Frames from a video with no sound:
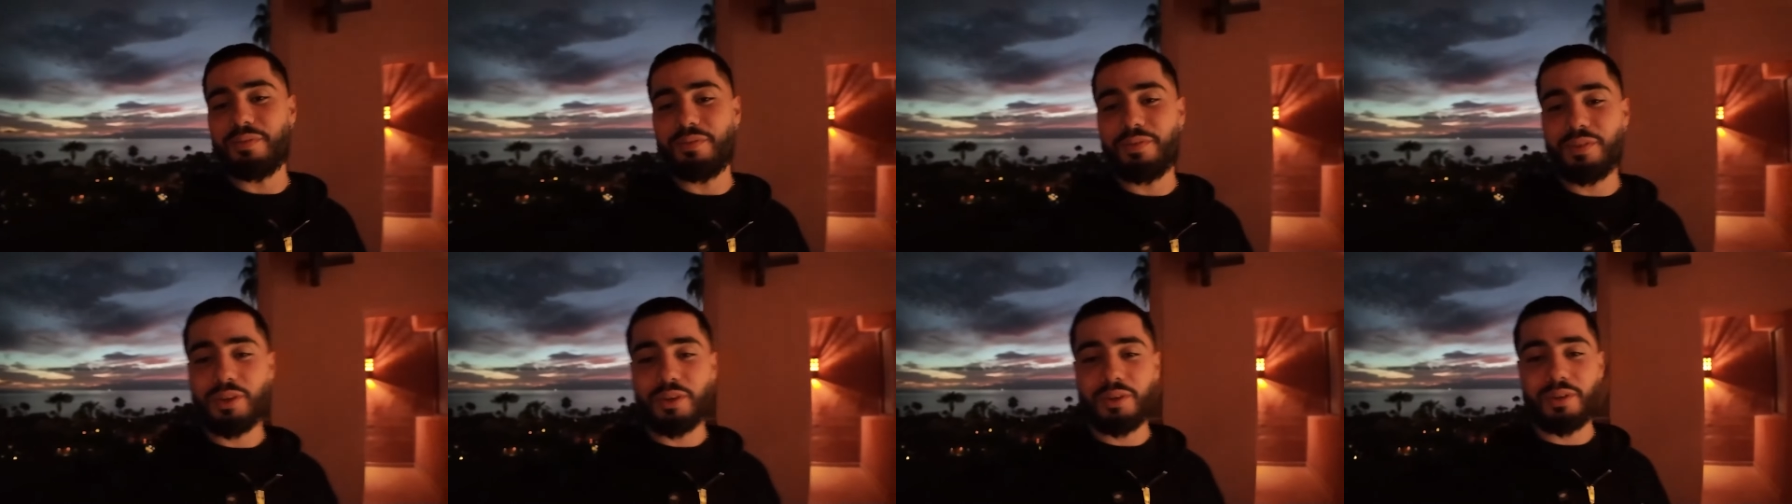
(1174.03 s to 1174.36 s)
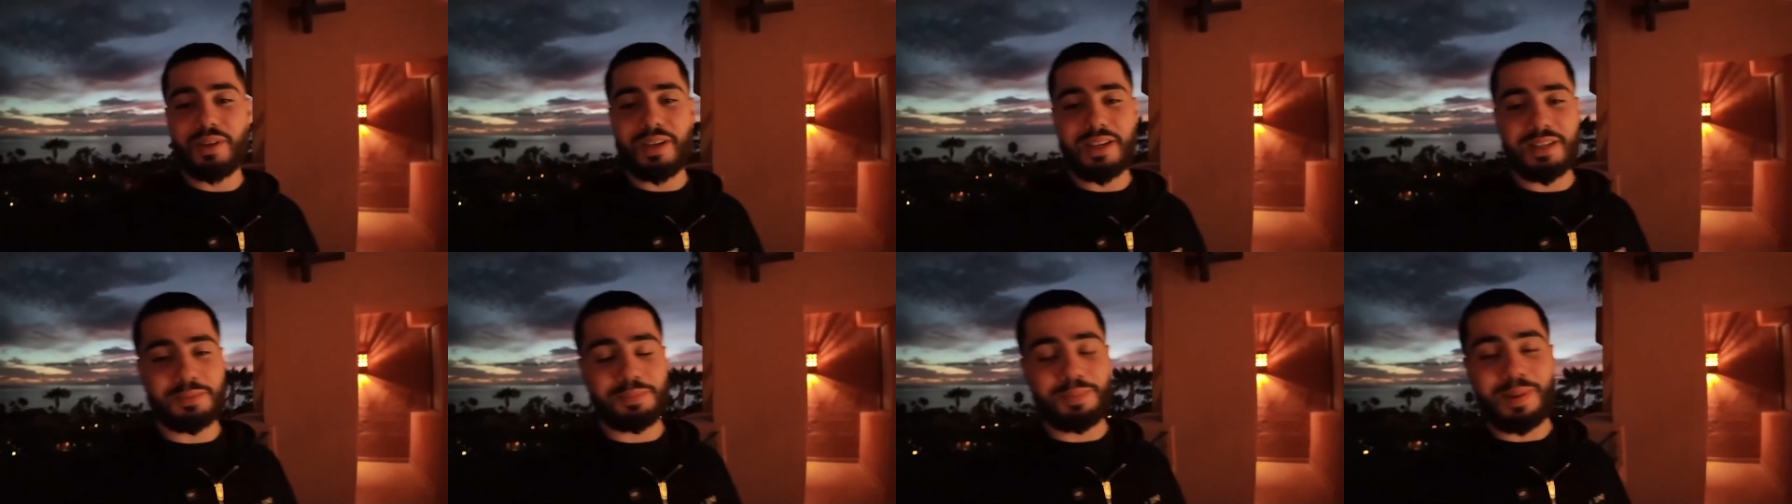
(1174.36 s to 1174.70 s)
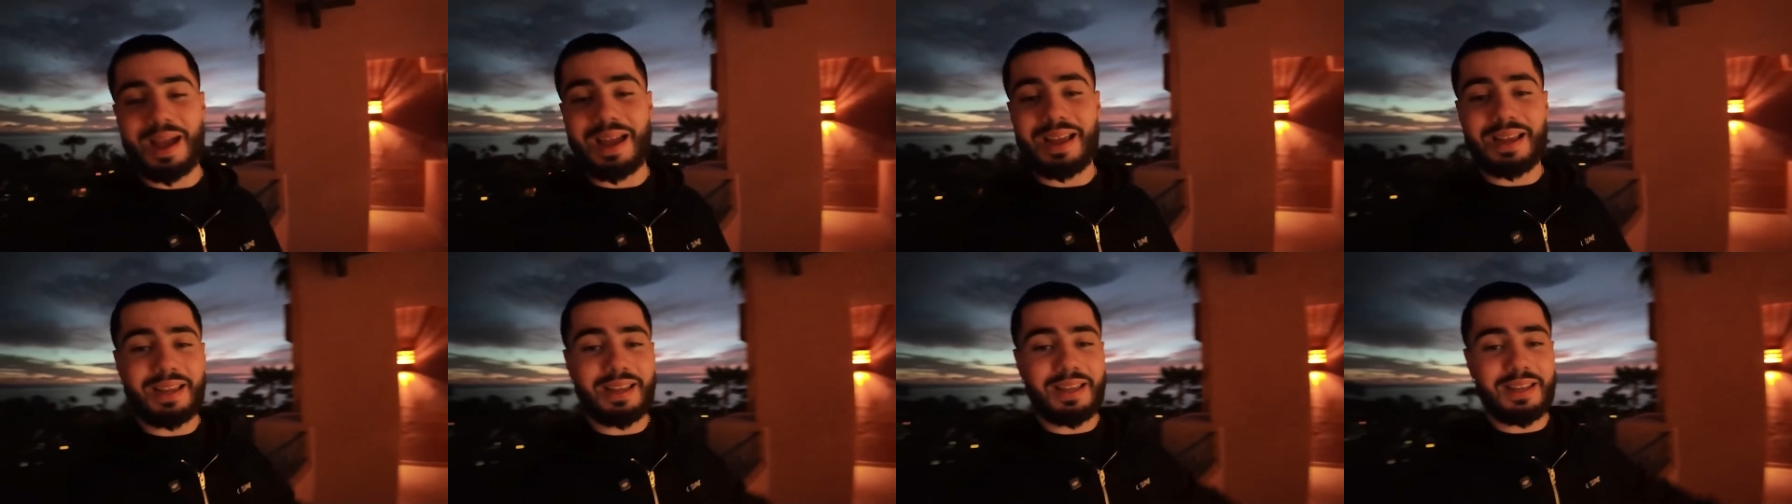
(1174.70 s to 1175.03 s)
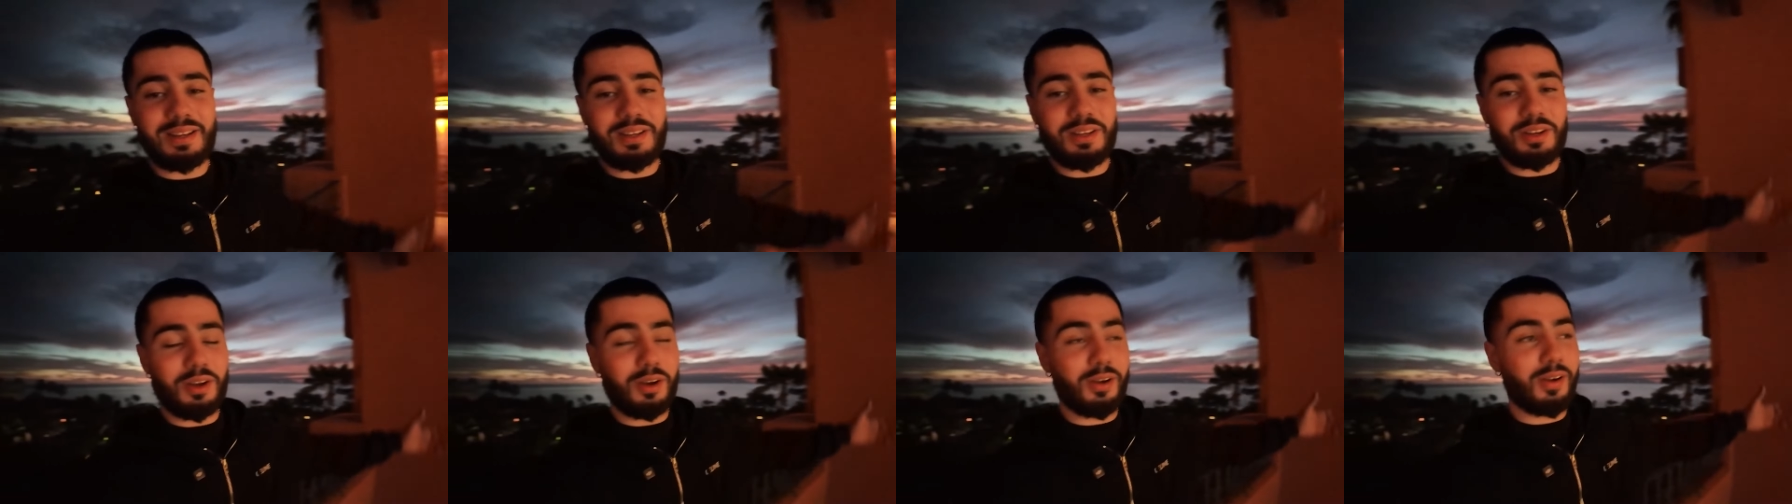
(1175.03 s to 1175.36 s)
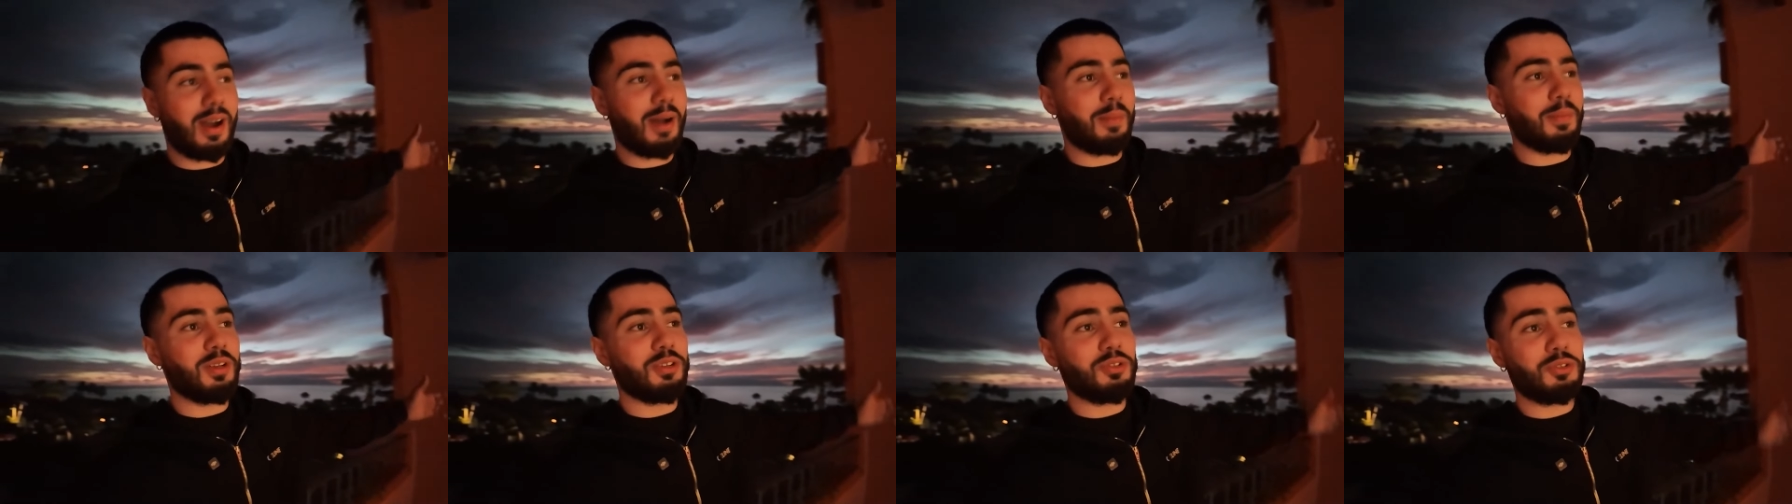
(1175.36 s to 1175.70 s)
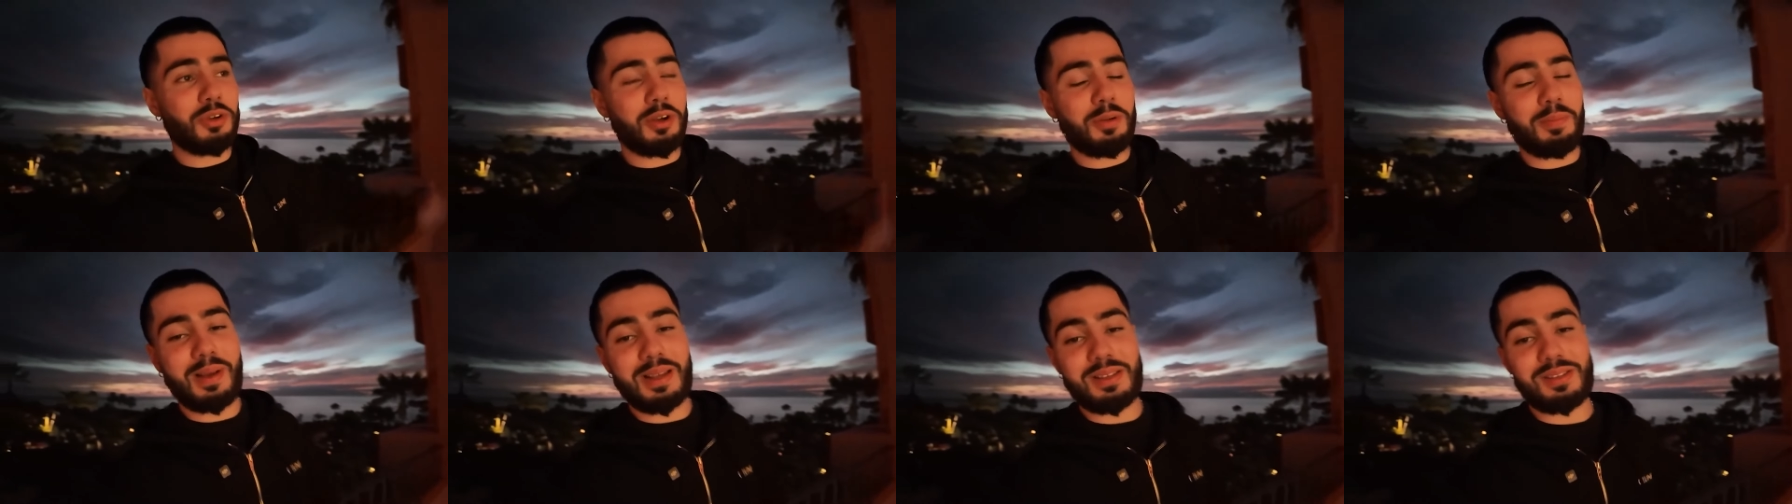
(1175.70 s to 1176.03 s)
The view is banging. You know, I'm
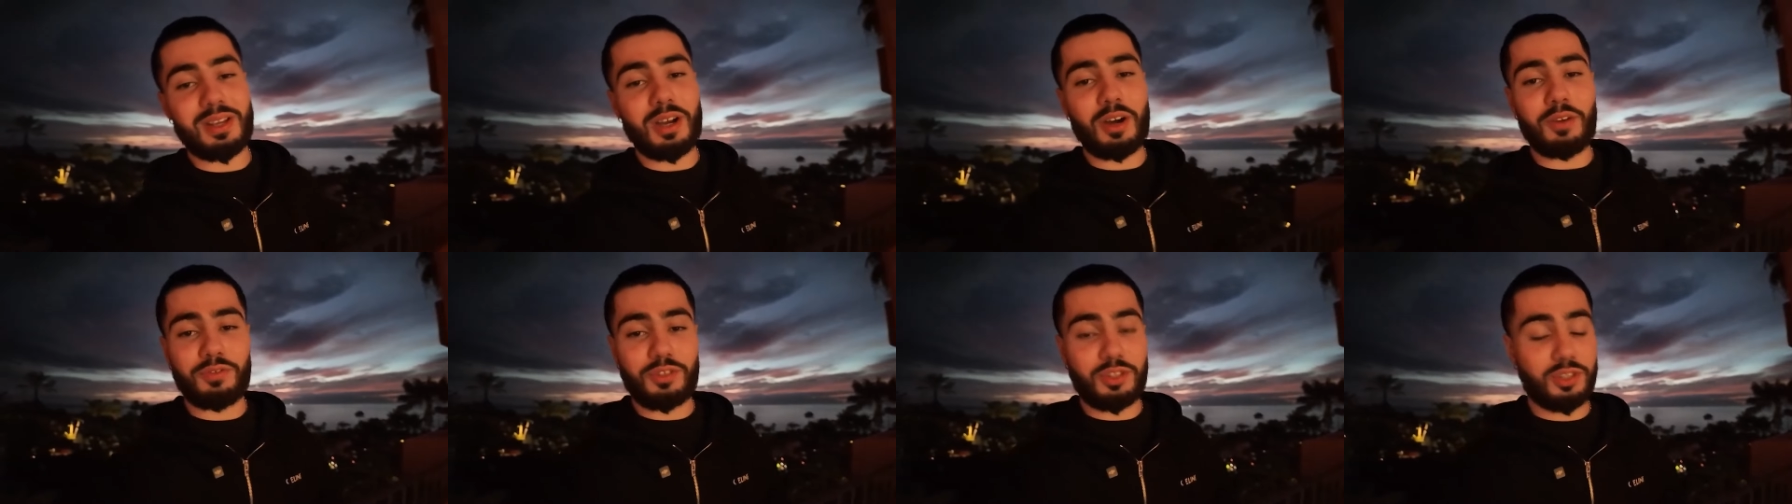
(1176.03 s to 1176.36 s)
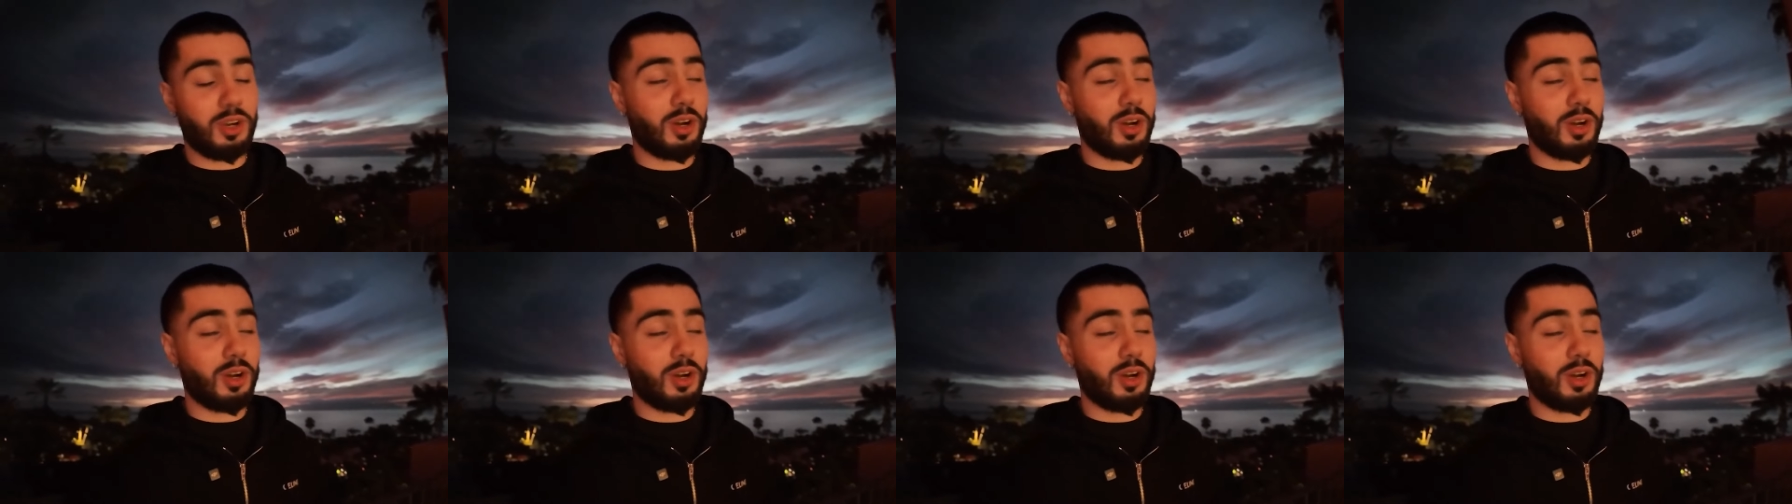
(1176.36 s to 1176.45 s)
enjoying myself.